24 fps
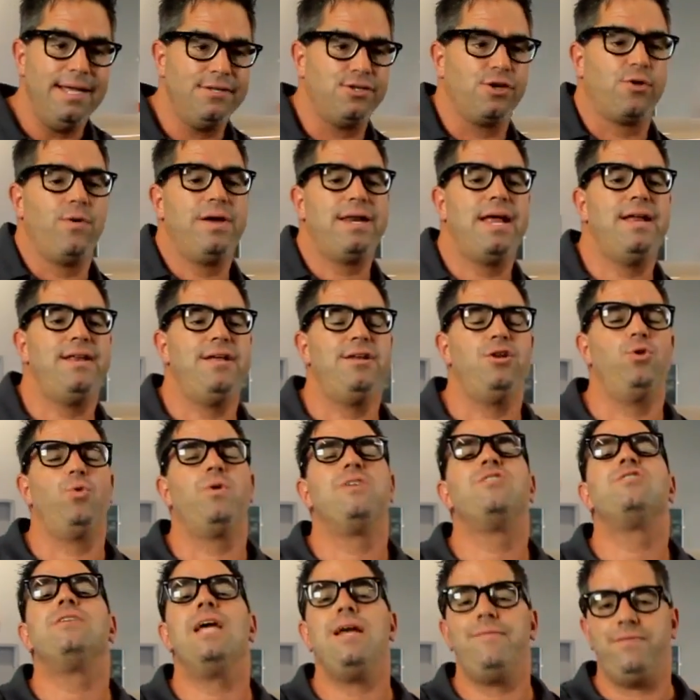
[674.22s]
it's a great idea to do
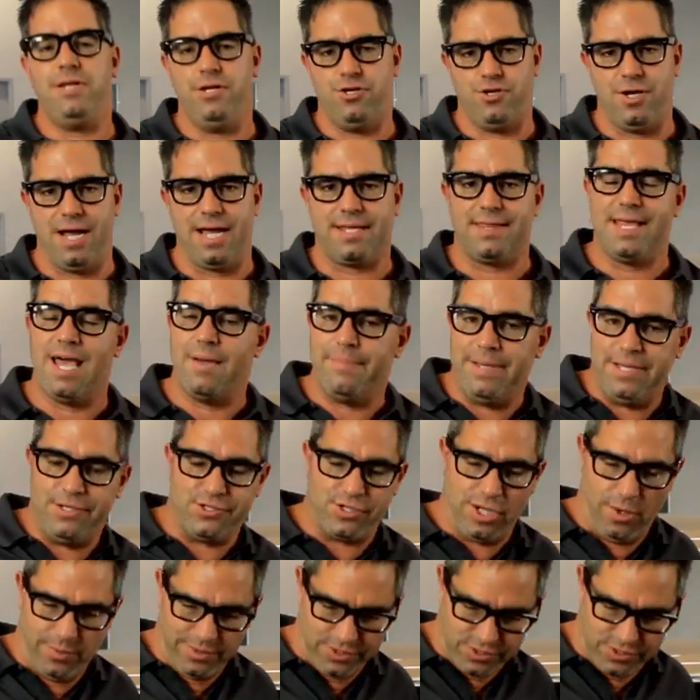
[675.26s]
a safety check. That means go